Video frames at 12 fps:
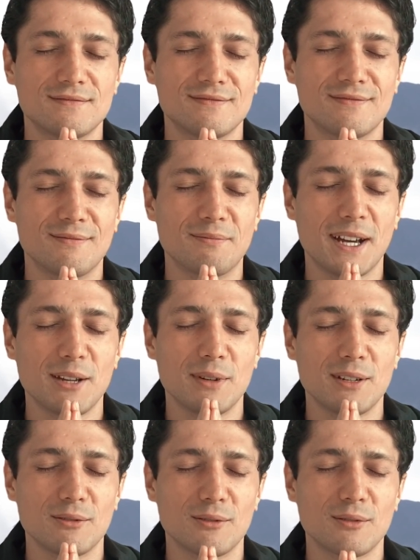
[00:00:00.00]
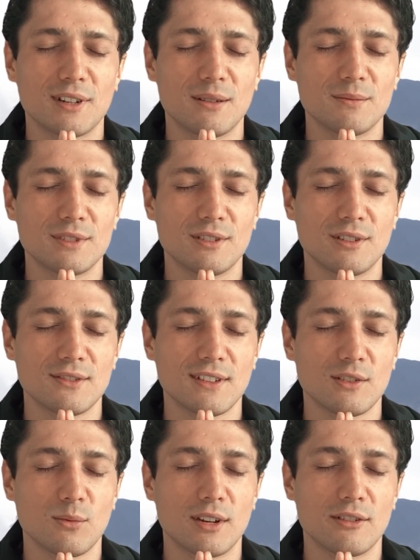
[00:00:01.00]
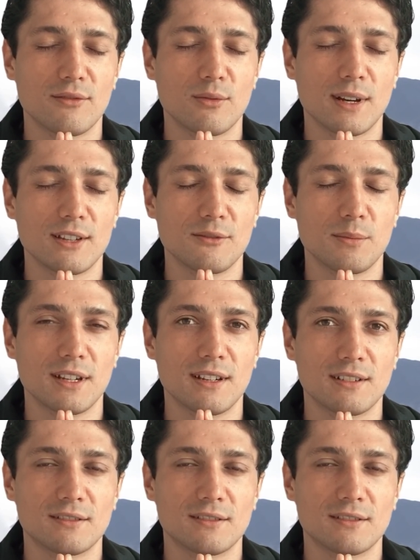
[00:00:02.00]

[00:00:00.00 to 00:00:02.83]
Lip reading: May we all come to know such wonderful ways of being.